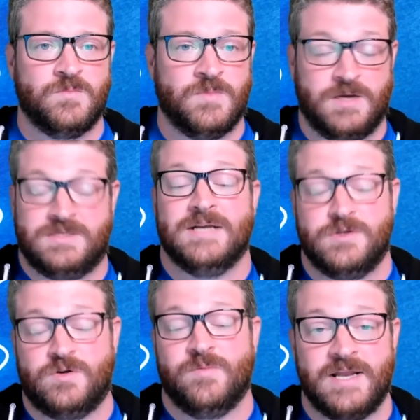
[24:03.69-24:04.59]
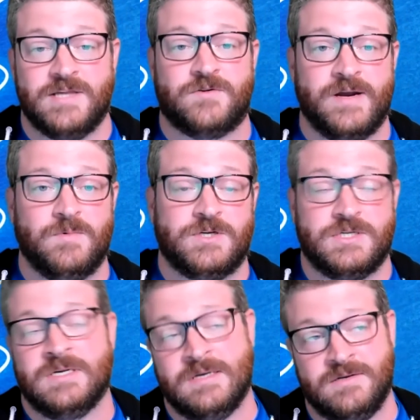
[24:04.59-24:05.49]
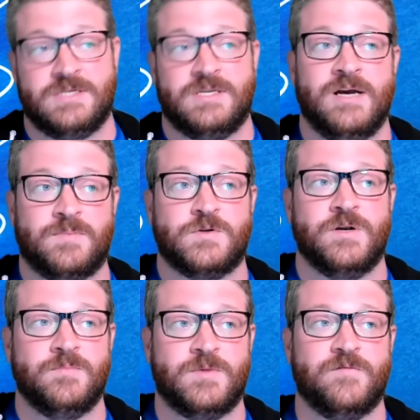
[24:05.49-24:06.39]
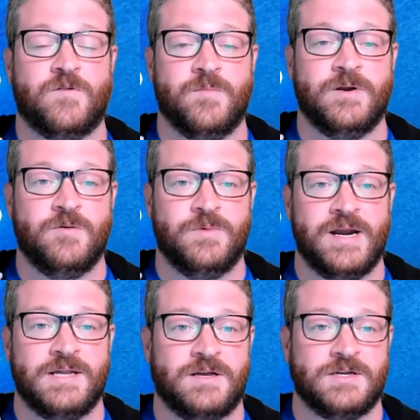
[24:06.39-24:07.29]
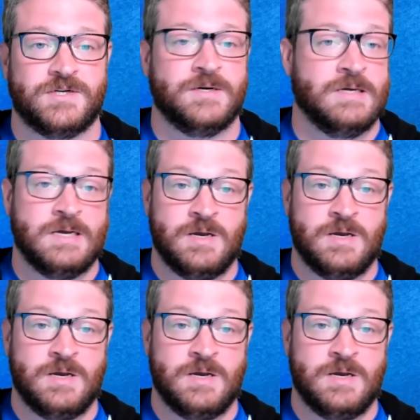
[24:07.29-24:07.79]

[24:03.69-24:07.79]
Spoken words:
or Tonzu Kubernetes grid, which is just an upstream conformant Kubernetes cluster,